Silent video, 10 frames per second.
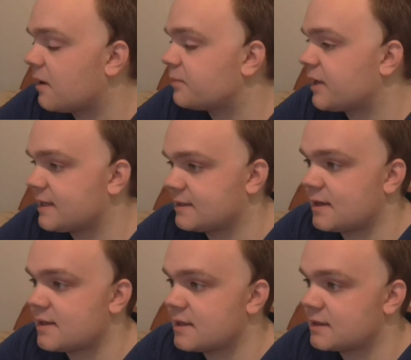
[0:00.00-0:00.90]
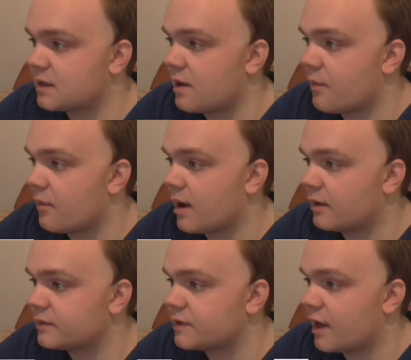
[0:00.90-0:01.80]
updates like this come
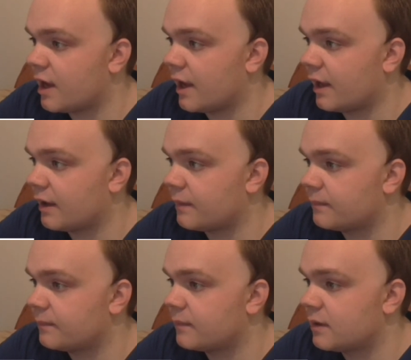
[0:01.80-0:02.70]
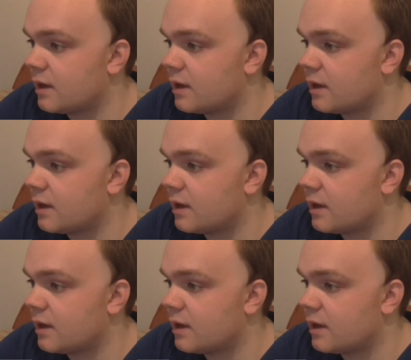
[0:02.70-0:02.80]
around I um,